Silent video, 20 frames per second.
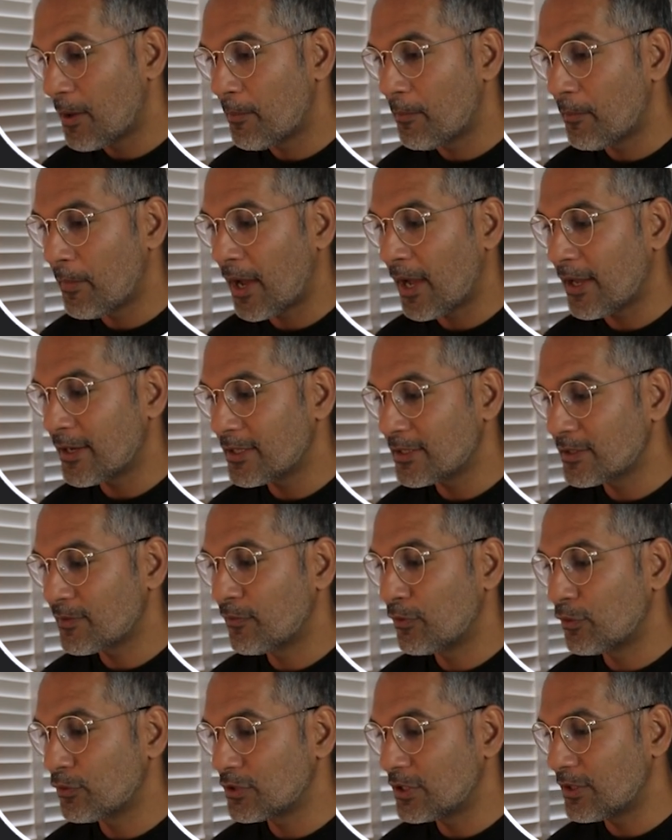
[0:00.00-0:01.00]

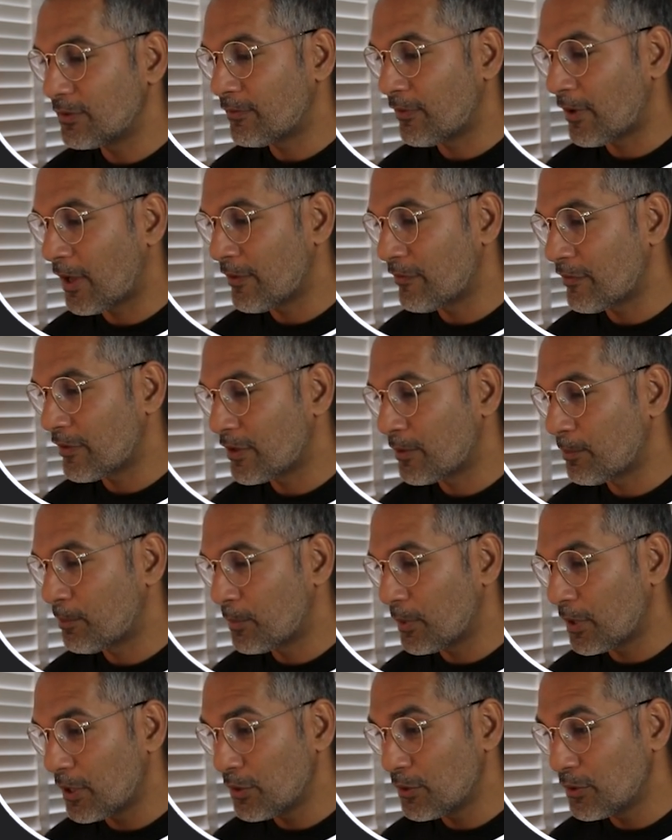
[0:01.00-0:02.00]
-45 for the
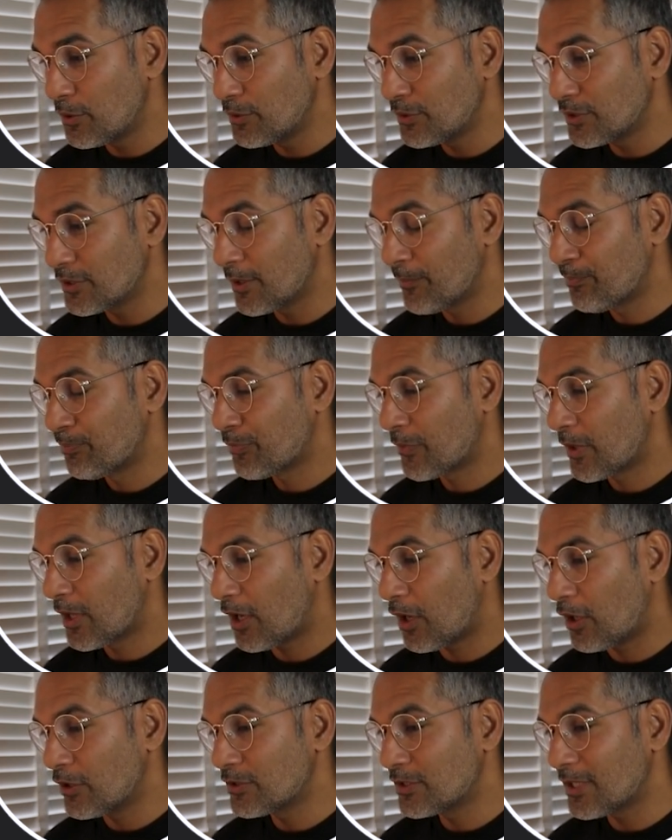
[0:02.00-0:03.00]
blues,
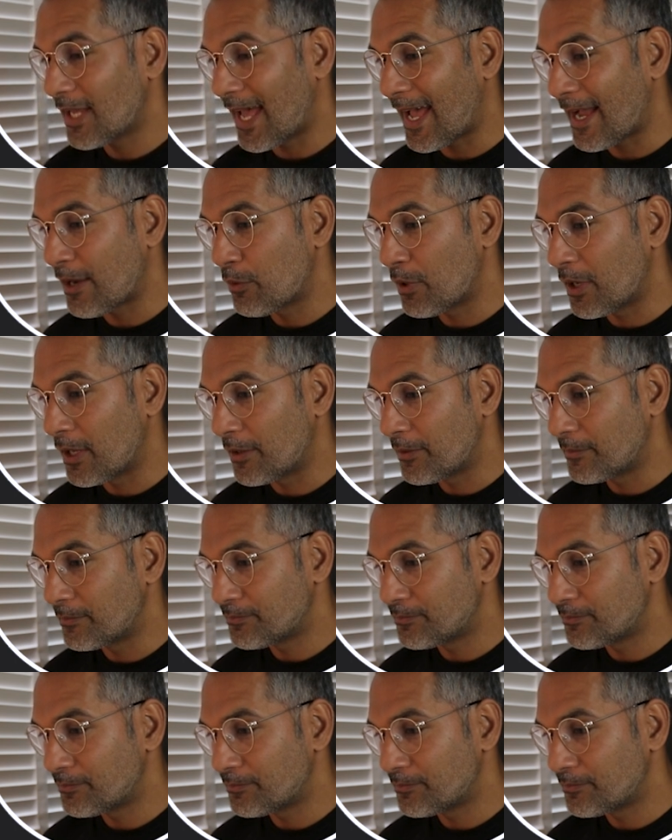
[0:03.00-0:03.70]
onto aqua.